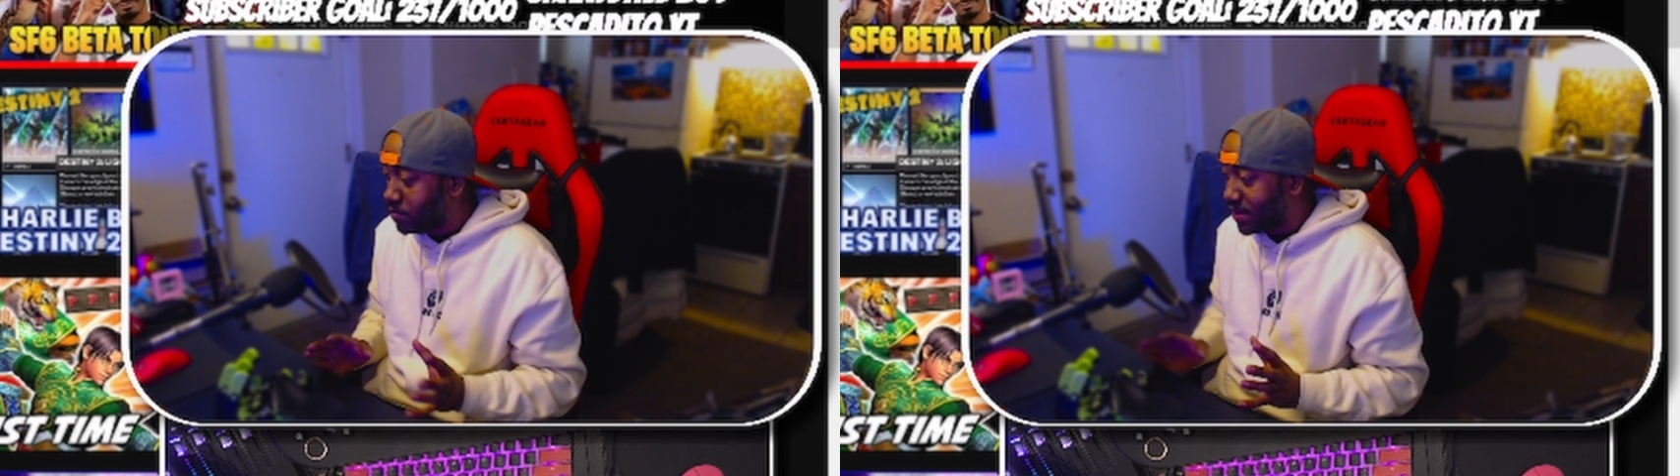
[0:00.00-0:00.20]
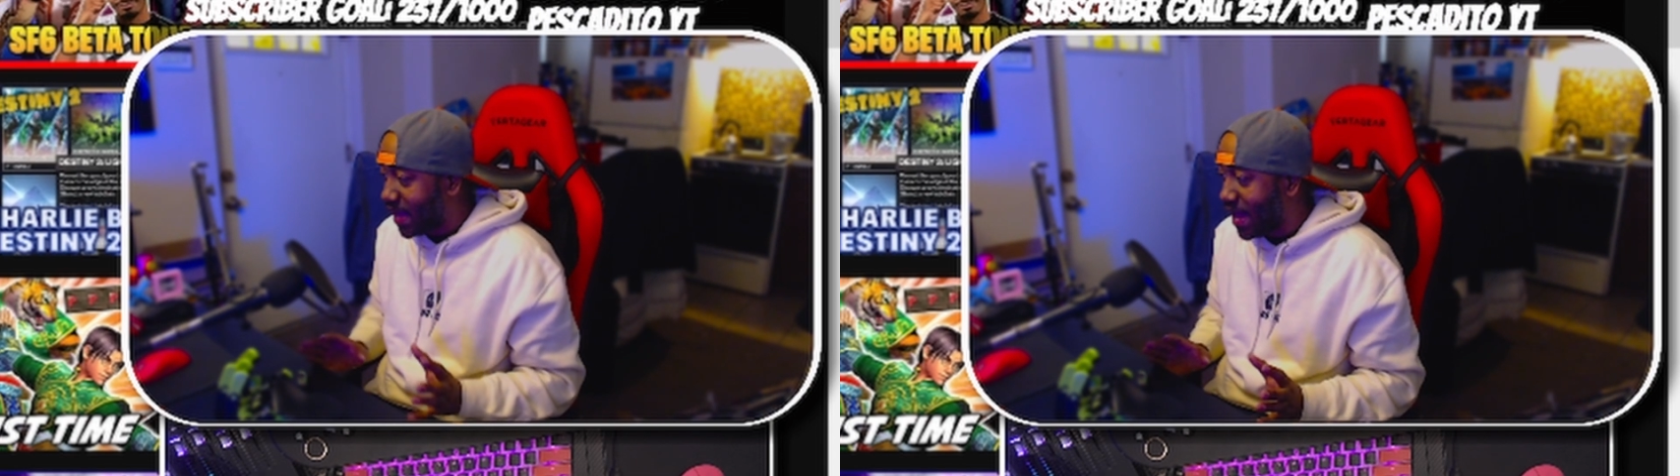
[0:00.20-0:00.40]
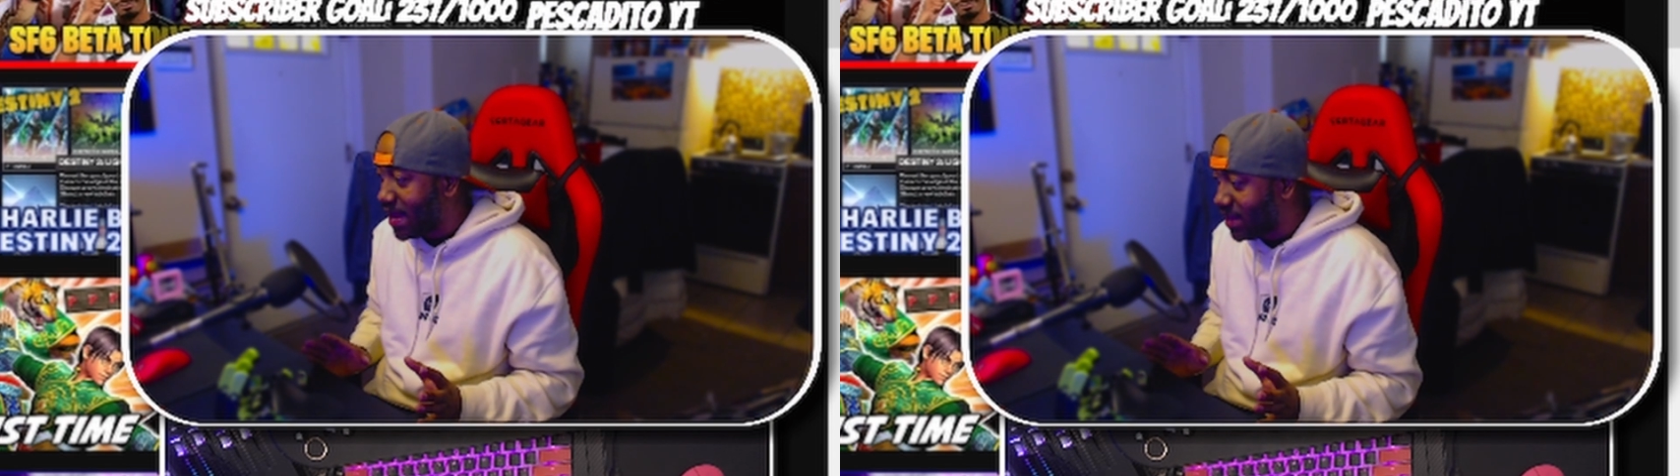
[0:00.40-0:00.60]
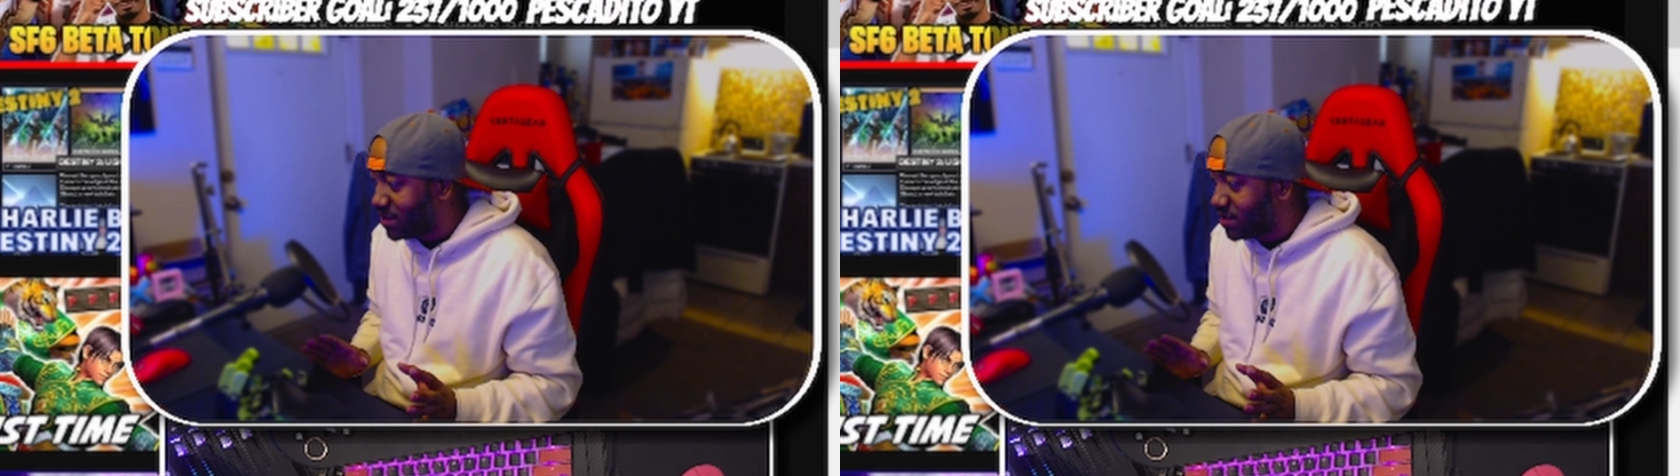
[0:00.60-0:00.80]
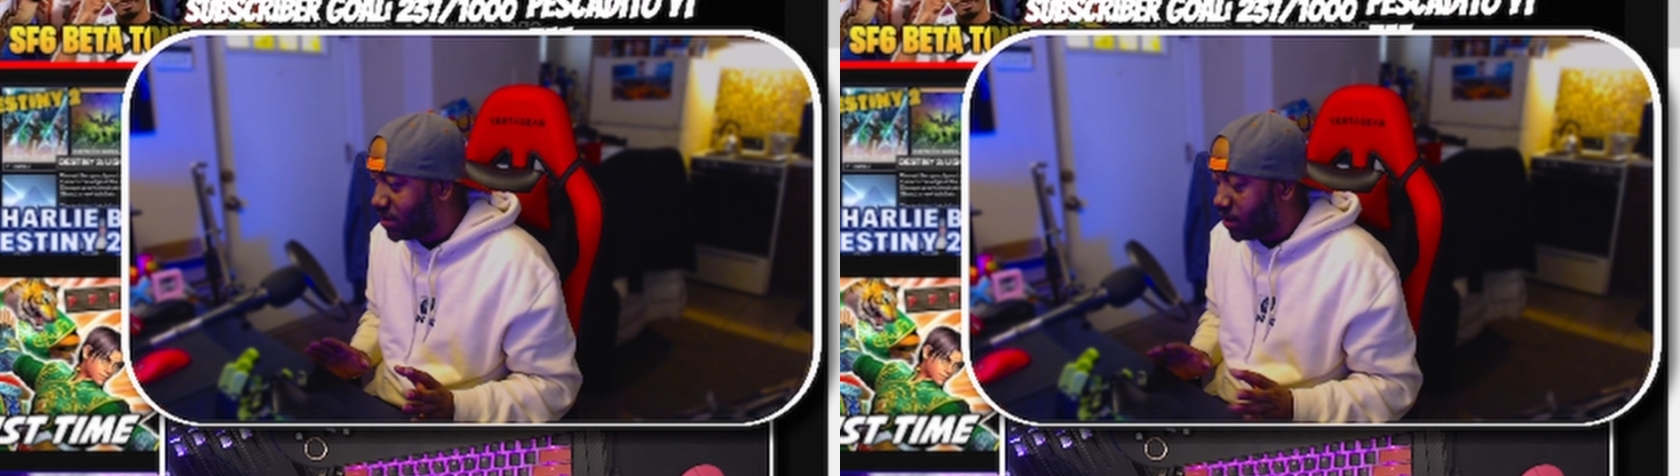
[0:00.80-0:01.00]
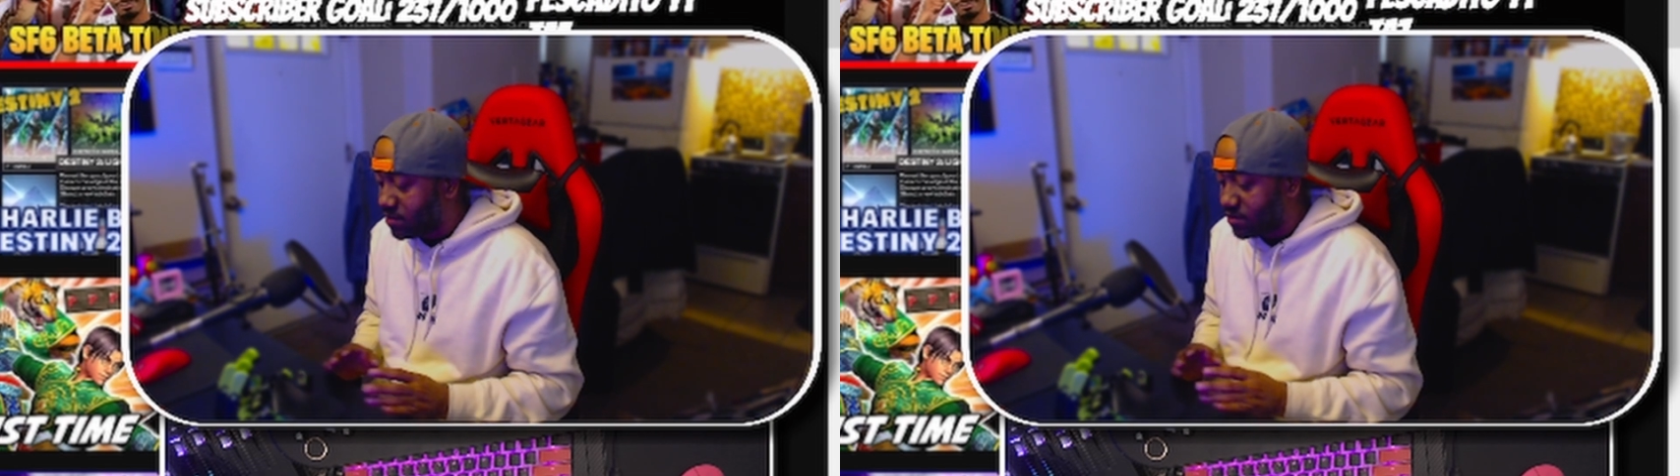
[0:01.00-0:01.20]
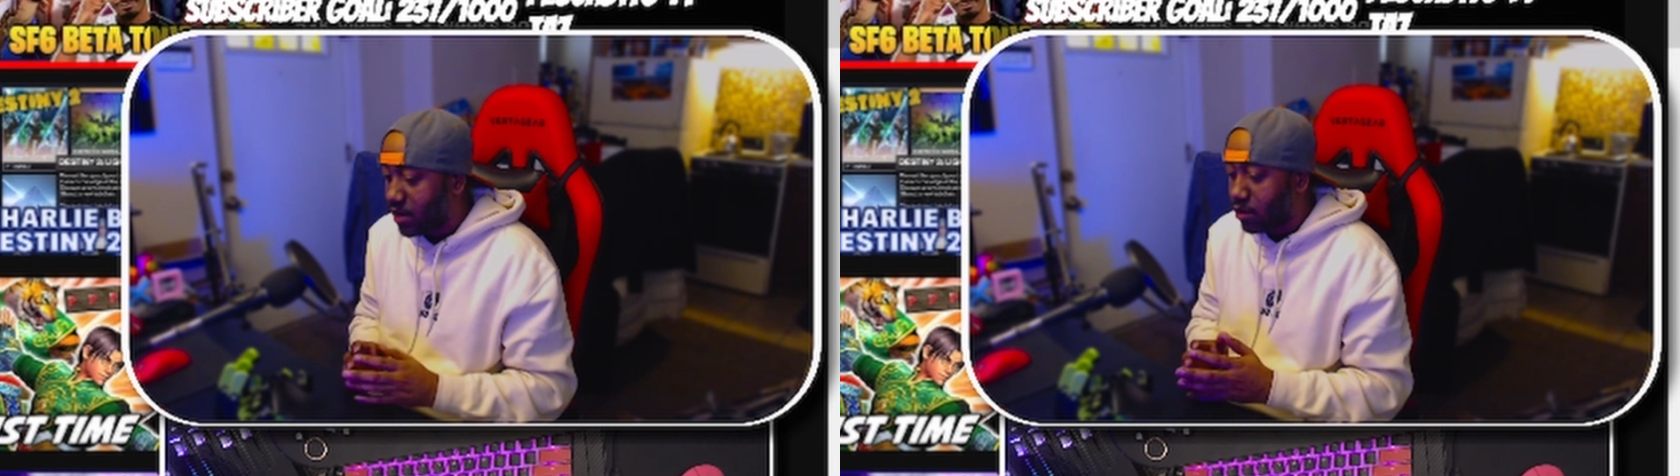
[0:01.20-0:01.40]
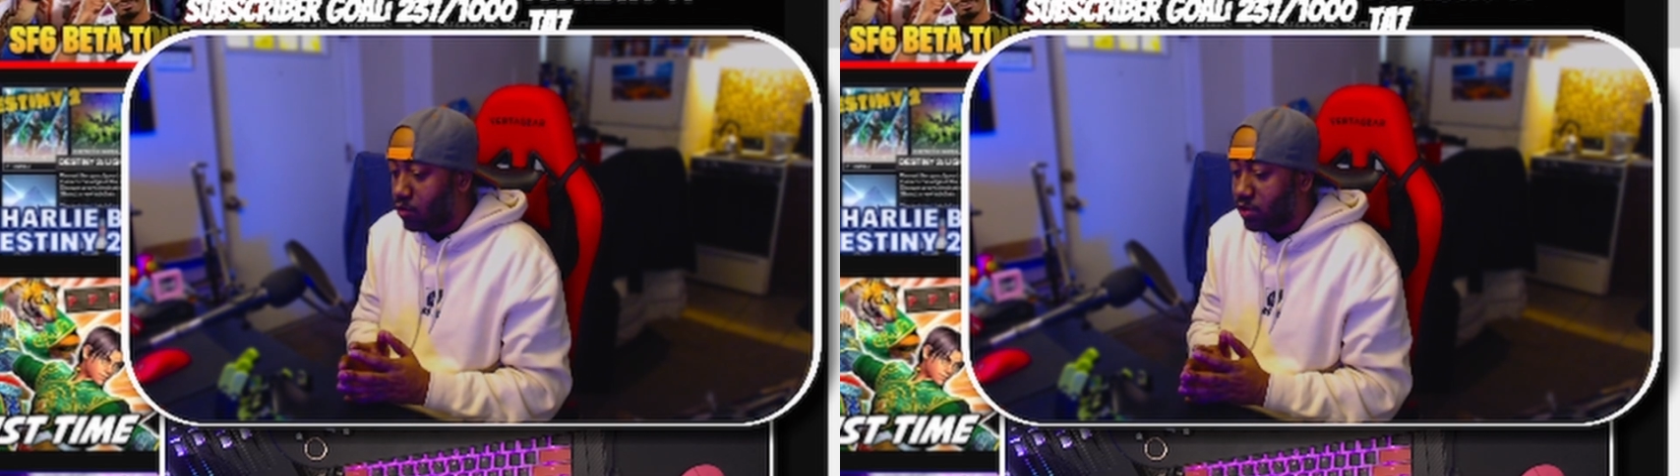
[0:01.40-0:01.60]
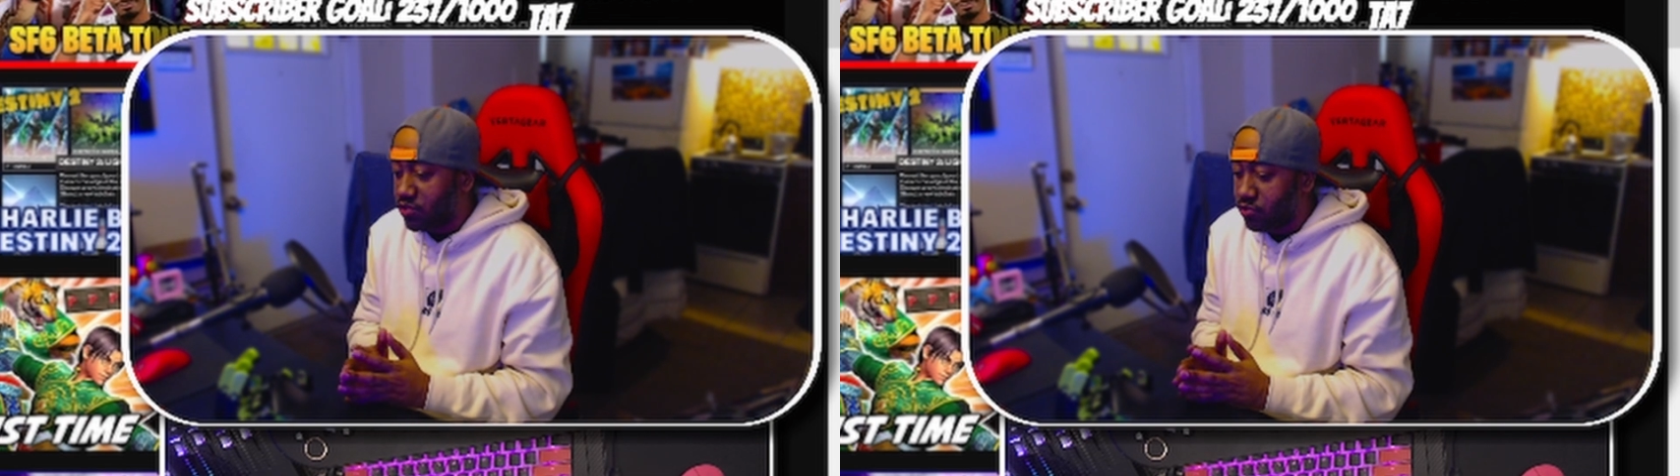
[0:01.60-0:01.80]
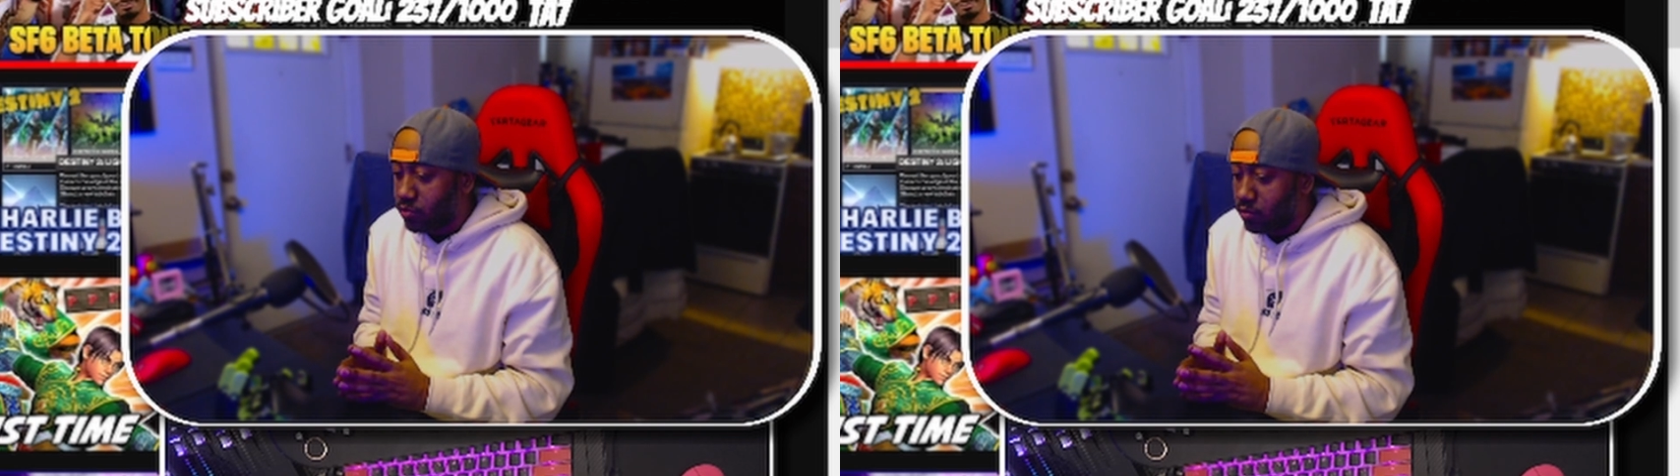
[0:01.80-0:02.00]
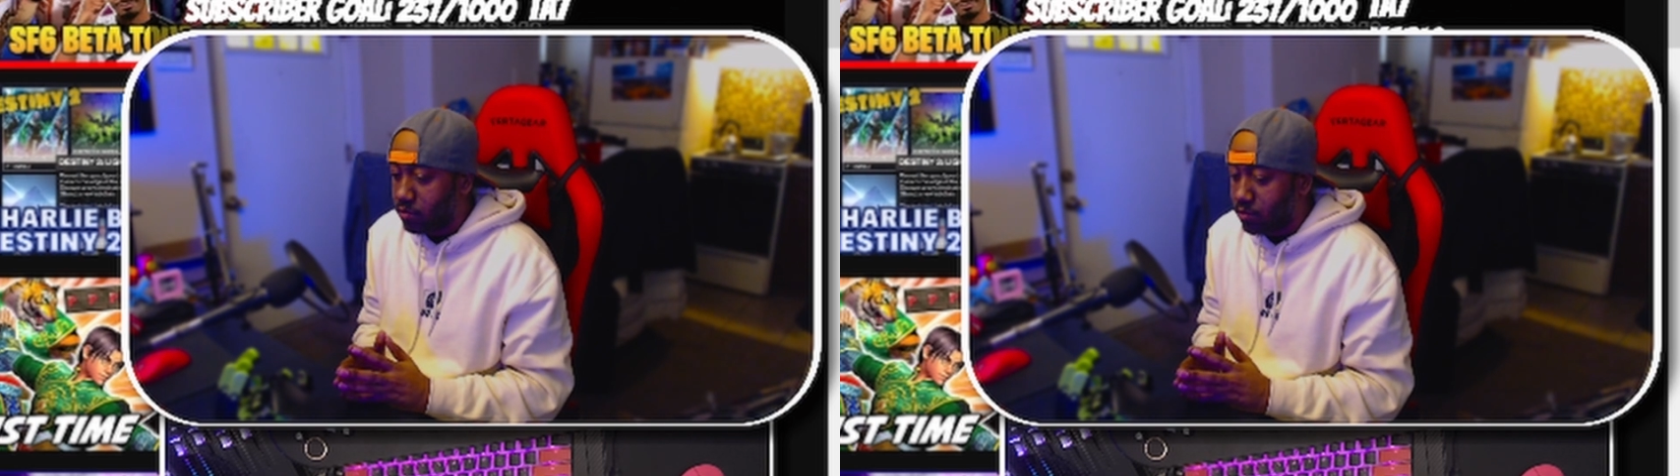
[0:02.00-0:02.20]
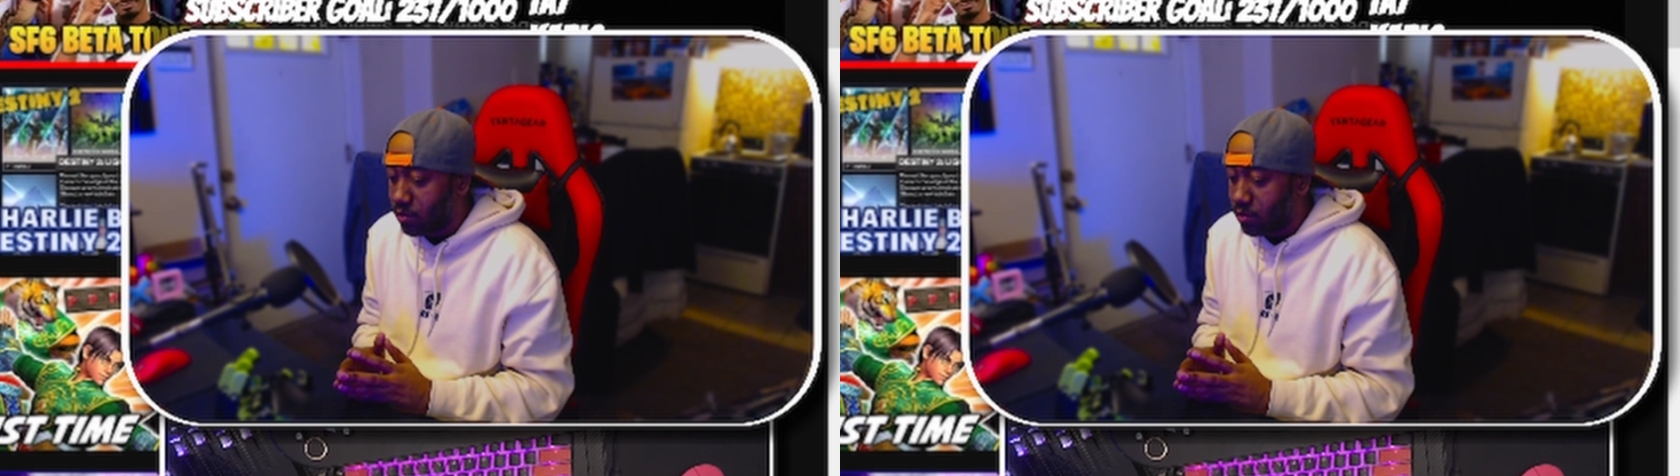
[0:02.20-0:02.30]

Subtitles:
mechanic, it's not going to